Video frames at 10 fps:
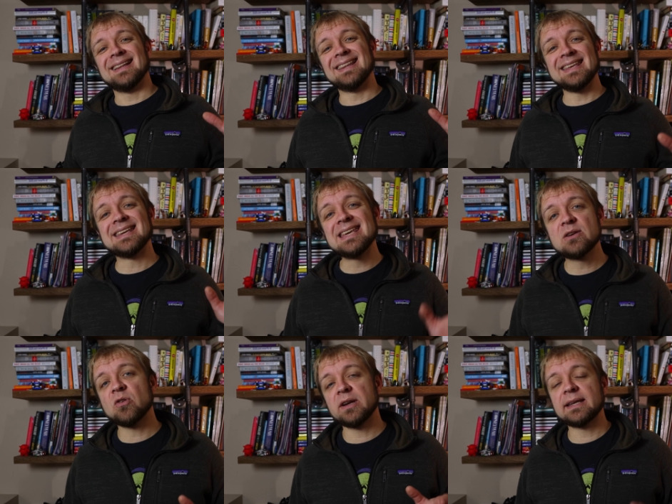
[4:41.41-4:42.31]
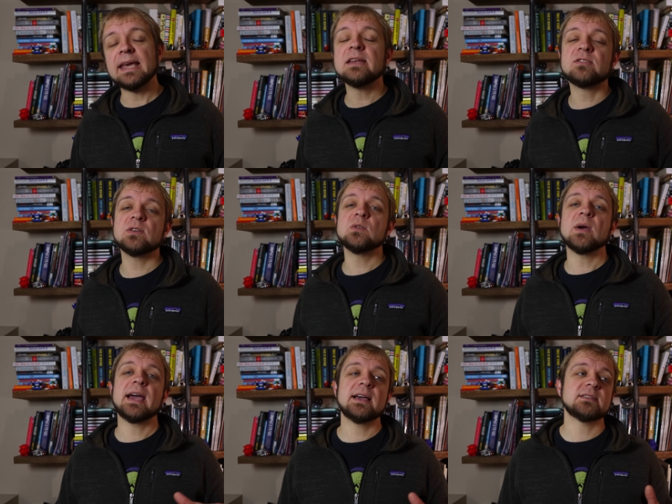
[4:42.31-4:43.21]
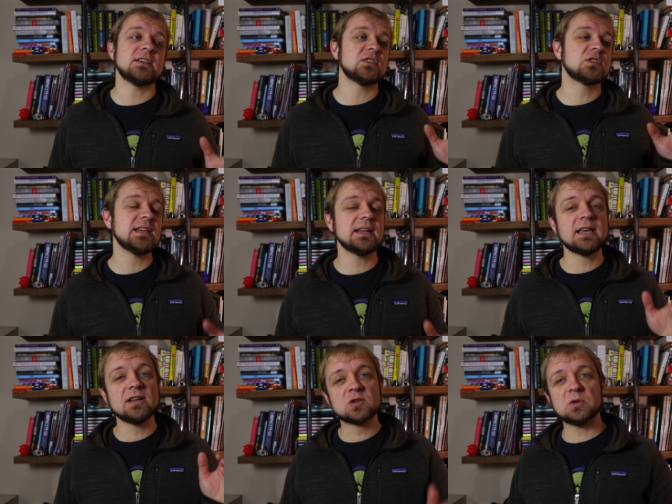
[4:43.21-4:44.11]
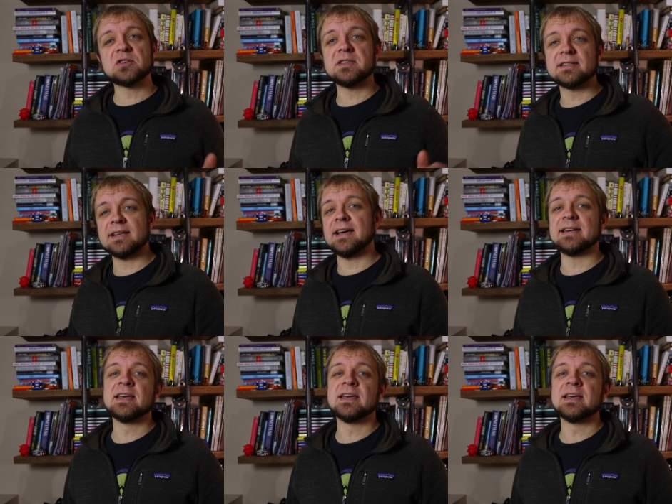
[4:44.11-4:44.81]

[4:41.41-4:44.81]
The Keychron K two has a dedicated switch on the side